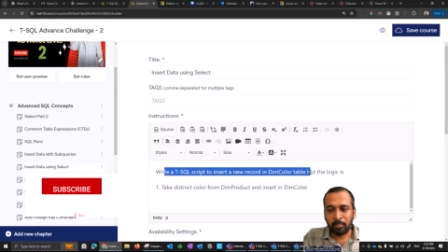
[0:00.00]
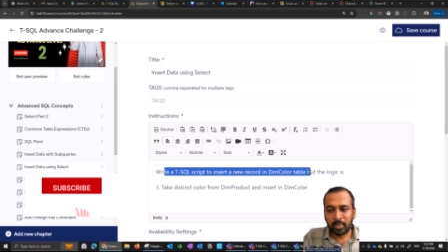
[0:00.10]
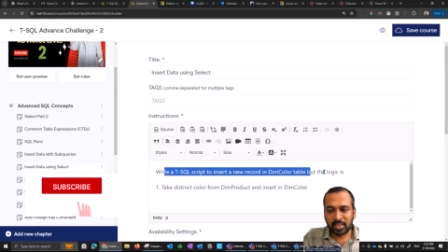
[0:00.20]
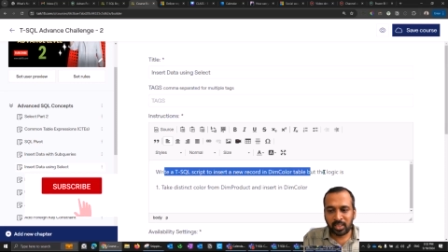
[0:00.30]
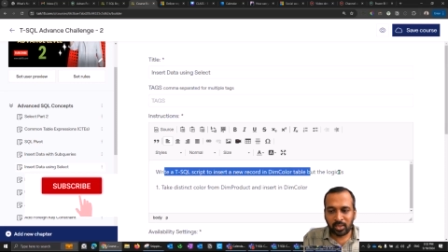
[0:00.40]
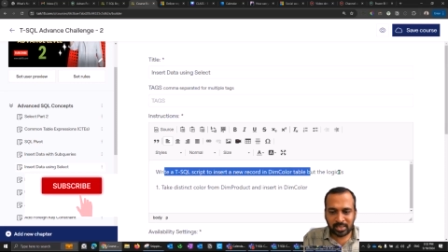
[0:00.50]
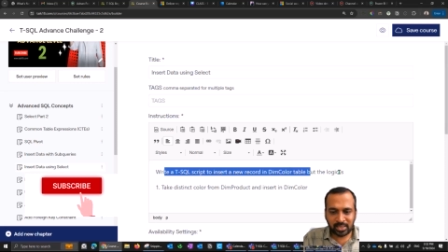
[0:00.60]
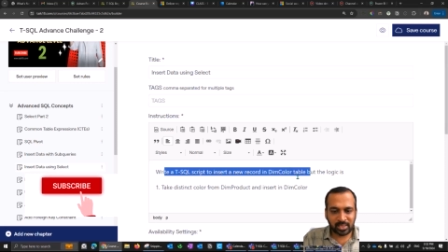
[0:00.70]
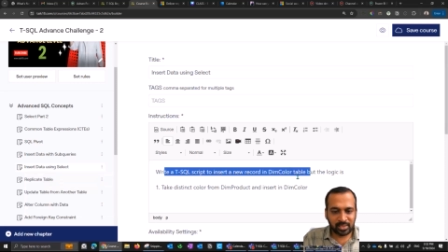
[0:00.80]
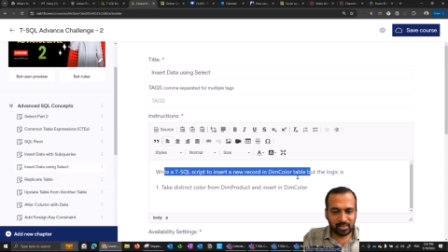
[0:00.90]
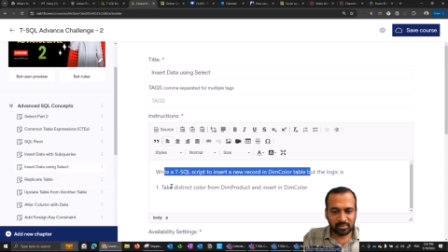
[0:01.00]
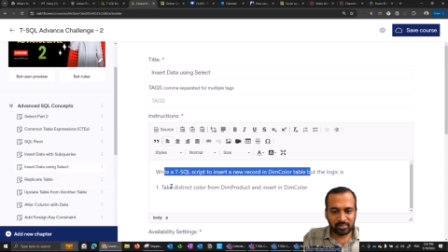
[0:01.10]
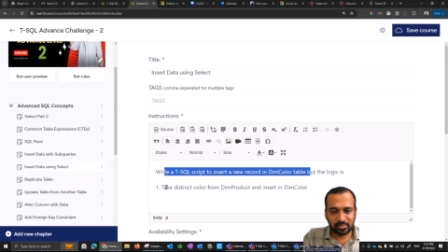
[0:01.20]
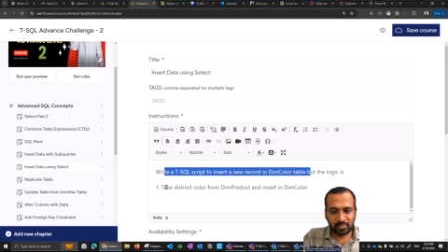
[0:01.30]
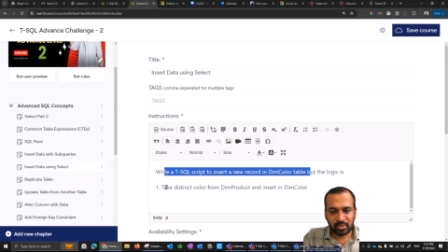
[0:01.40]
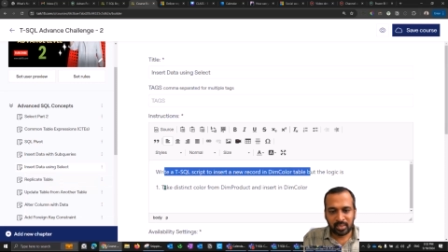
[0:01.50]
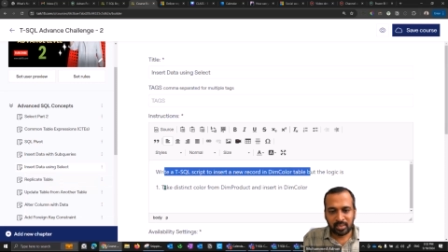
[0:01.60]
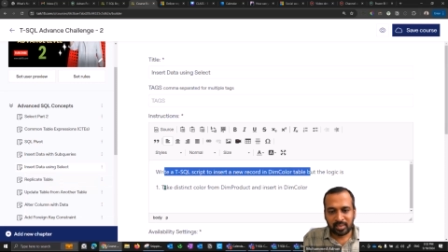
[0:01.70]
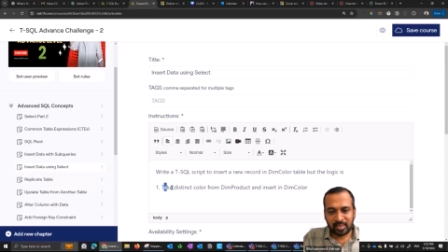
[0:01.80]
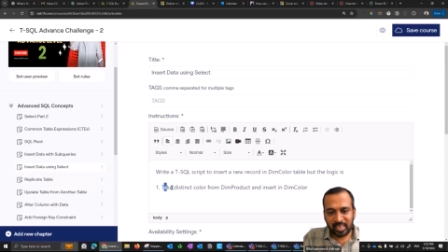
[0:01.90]
But the logic is
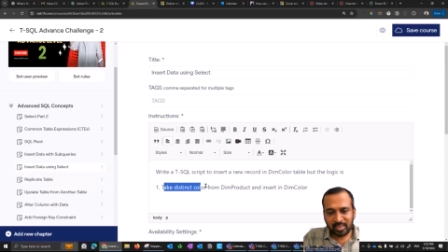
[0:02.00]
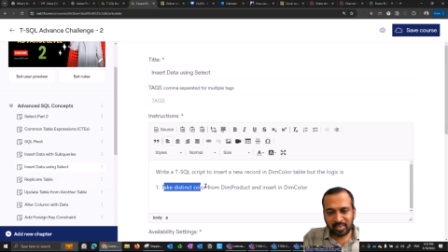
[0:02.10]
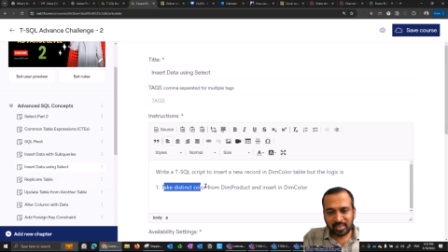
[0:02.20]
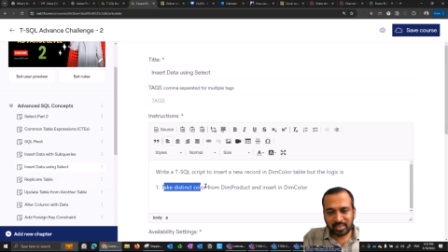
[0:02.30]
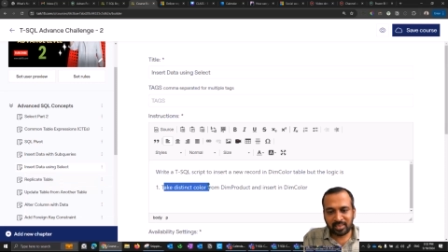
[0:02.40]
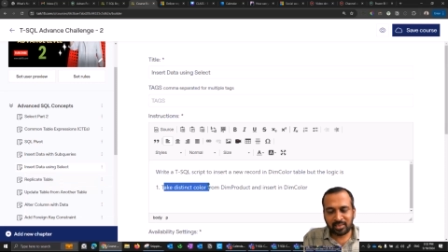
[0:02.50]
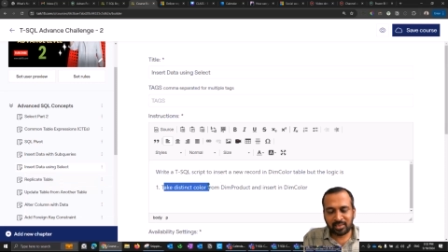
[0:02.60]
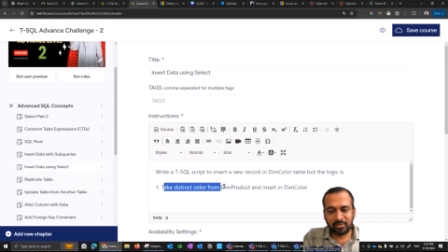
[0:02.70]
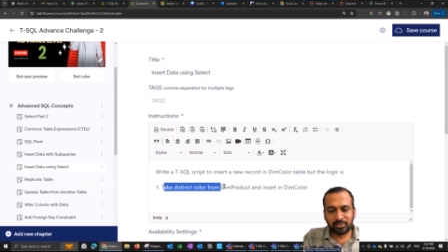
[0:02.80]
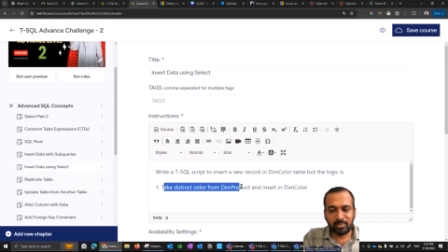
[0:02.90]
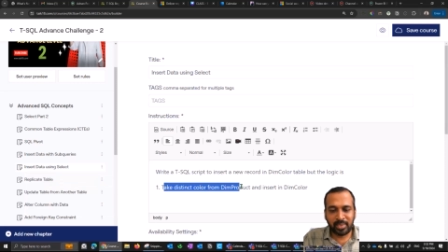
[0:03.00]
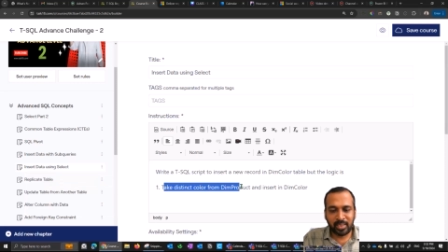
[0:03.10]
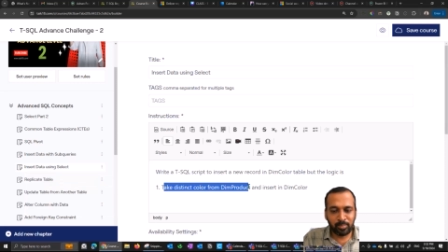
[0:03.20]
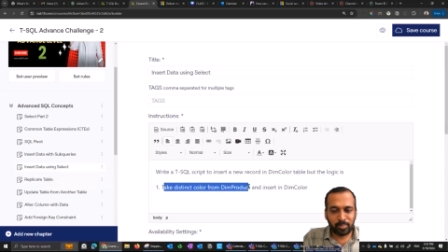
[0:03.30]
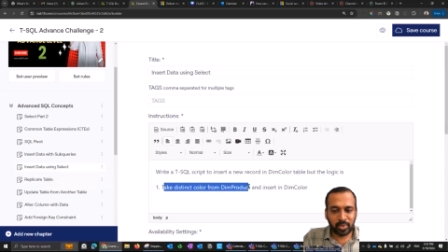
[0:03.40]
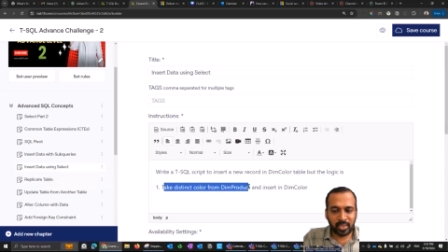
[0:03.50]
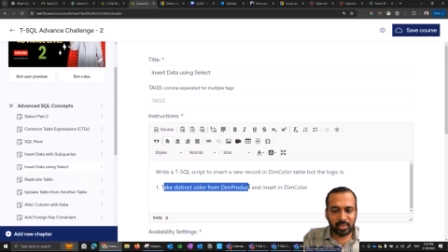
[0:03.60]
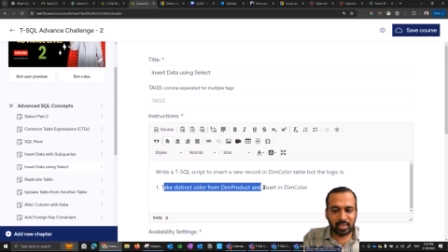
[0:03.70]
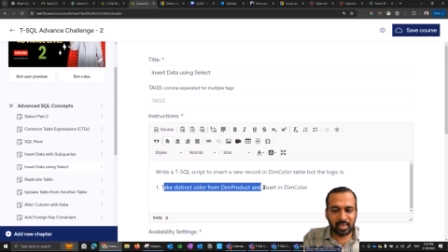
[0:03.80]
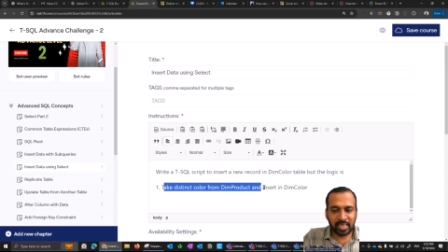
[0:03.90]
take the distinct color from dim
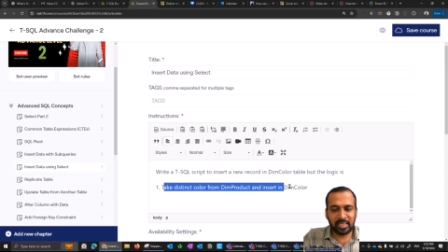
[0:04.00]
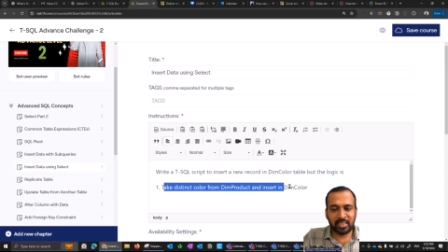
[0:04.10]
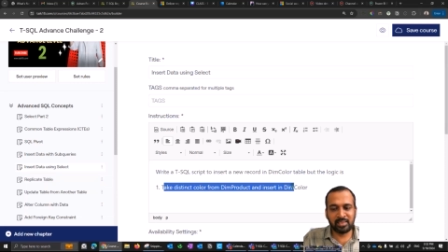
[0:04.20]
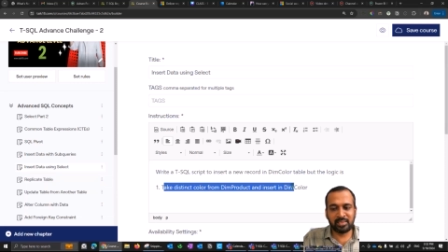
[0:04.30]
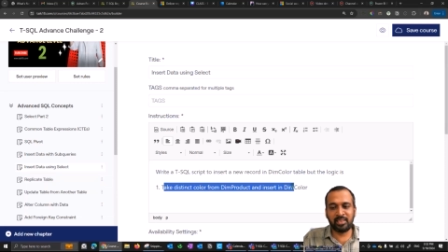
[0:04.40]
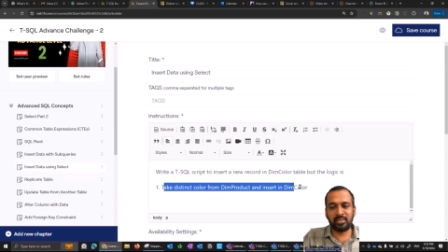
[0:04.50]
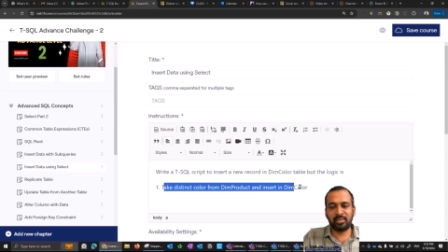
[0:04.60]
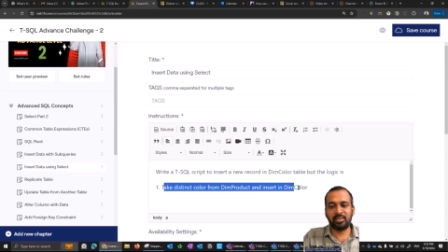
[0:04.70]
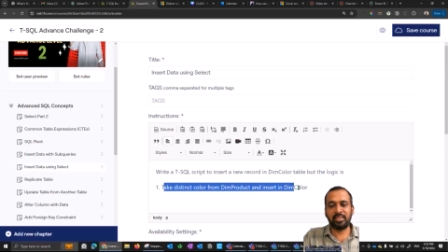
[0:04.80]
product and insert